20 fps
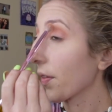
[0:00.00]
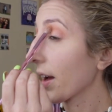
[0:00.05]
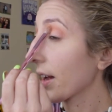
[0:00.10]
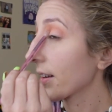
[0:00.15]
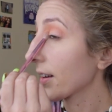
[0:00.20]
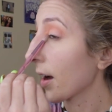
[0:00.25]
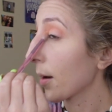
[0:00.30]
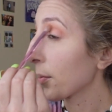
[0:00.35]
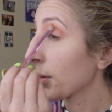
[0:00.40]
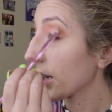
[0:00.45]

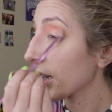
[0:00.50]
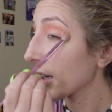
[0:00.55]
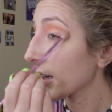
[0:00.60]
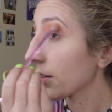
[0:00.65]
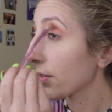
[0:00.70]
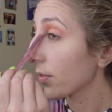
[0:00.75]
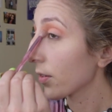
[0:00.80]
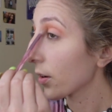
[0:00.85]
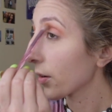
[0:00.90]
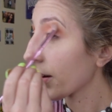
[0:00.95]
that topic
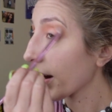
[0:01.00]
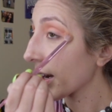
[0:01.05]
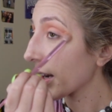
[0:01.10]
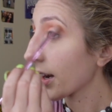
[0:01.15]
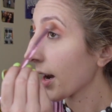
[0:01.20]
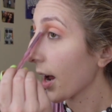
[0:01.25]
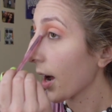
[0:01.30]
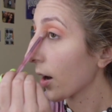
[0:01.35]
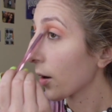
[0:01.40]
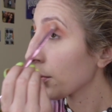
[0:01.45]
for
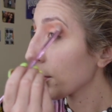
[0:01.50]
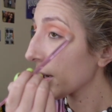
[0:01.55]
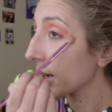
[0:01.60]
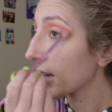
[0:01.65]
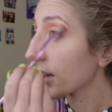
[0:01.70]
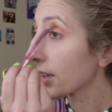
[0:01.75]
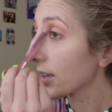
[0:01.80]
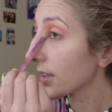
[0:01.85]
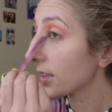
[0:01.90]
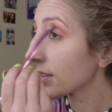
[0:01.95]
right now,
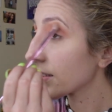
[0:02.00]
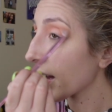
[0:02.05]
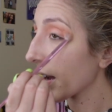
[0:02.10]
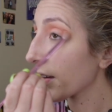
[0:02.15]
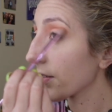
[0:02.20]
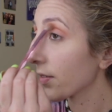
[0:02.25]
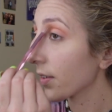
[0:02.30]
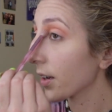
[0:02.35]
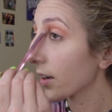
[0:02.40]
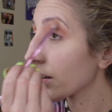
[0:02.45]
because
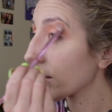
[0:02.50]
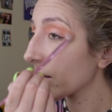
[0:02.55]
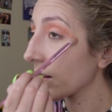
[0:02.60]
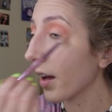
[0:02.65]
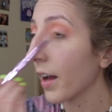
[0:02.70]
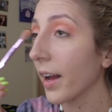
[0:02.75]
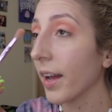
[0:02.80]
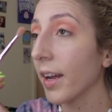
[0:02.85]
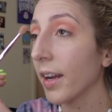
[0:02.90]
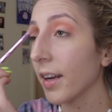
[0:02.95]
I feel
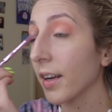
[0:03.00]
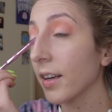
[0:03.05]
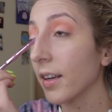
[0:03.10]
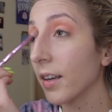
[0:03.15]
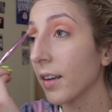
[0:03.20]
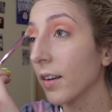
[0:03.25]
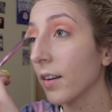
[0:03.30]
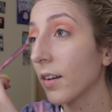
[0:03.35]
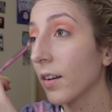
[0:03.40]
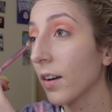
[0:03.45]

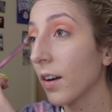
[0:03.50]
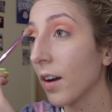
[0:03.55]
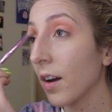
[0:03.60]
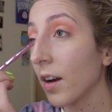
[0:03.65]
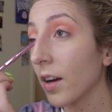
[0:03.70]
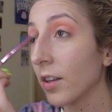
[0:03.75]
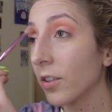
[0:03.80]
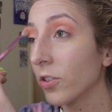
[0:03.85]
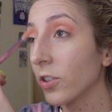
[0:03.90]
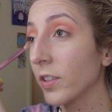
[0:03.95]
like
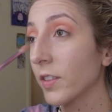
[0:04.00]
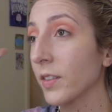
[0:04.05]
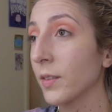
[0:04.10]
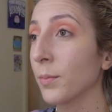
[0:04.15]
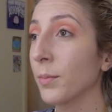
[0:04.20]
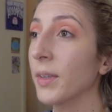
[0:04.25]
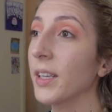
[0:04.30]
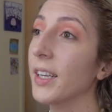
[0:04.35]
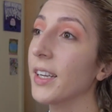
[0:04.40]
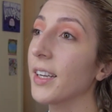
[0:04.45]
just
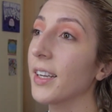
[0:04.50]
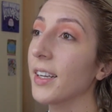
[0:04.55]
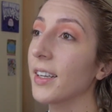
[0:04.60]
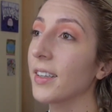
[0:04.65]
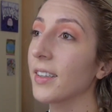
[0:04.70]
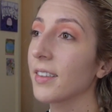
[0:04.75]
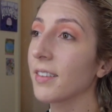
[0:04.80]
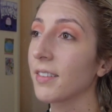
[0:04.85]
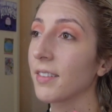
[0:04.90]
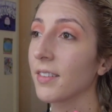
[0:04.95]

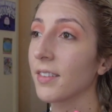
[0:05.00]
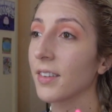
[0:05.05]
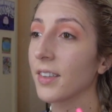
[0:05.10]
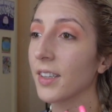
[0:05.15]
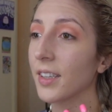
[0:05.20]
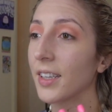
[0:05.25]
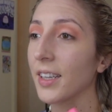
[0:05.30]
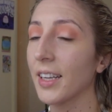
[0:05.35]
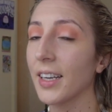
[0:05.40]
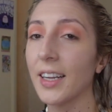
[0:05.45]
me
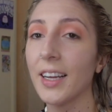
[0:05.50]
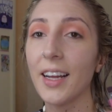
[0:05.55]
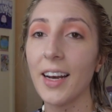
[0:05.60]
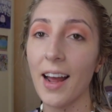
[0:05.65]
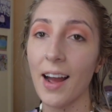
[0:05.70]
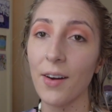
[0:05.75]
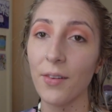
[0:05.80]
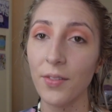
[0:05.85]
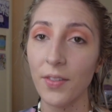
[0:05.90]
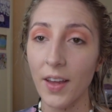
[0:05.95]
getting
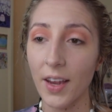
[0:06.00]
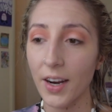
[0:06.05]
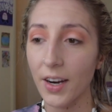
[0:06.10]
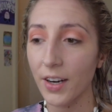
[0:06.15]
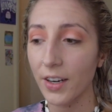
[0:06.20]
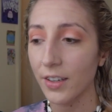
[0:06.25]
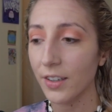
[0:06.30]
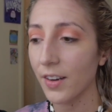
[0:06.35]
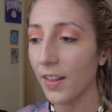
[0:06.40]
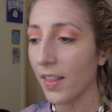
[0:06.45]
it out
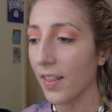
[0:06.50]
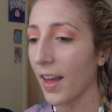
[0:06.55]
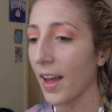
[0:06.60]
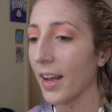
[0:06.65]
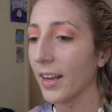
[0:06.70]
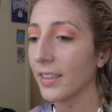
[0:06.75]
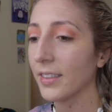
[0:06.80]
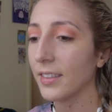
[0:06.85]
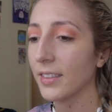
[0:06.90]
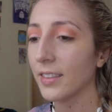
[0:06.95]
there
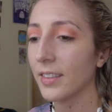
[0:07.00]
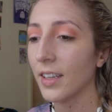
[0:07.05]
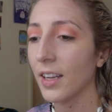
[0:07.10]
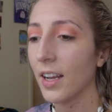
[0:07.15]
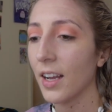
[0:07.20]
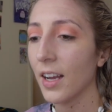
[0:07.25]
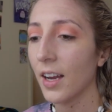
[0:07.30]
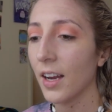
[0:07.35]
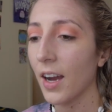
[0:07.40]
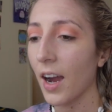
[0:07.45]
that
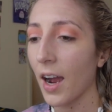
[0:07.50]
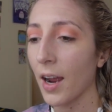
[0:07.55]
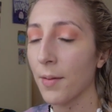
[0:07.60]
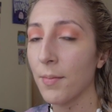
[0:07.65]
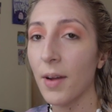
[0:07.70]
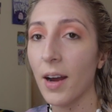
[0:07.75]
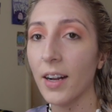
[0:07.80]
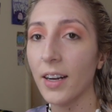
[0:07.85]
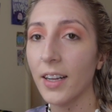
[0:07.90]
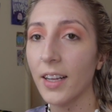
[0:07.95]

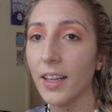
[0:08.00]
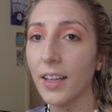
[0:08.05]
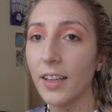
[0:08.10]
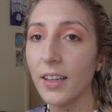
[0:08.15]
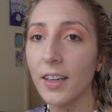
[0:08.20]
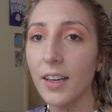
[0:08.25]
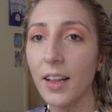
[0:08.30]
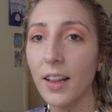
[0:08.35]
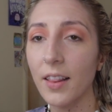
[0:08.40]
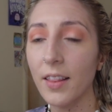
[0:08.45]
I'm not
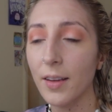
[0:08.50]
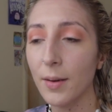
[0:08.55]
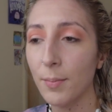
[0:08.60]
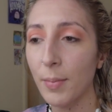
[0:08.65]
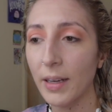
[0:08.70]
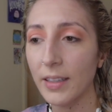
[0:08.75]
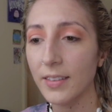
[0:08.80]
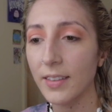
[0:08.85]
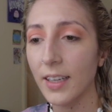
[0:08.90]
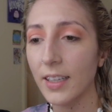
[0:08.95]
in the
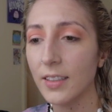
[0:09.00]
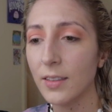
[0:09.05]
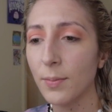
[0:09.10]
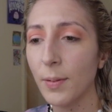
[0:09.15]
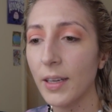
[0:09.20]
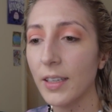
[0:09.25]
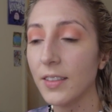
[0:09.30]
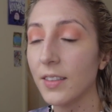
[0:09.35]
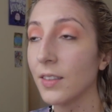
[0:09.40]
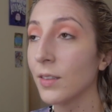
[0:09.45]
best
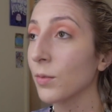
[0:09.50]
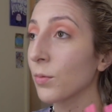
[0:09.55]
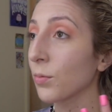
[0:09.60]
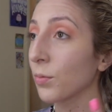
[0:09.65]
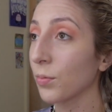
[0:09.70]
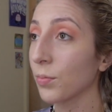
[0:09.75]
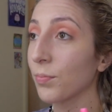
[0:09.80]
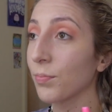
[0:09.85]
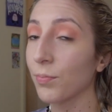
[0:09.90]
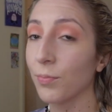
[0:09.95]
headspace
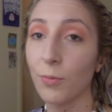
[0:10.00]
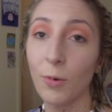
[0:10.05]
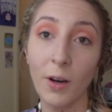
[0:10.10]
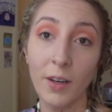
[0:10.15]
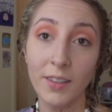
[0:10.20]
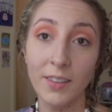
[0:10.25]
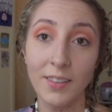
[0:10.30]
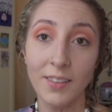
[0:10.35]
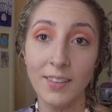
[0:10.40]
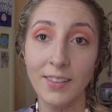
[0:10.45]

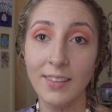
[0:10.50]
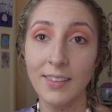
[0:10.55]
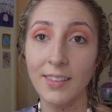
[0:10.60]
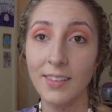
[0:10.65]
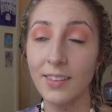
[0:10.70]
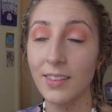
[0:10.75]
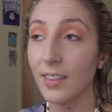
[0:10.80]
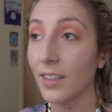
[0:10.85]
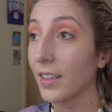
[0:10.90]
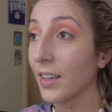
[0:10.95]

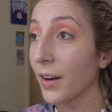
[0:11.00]
was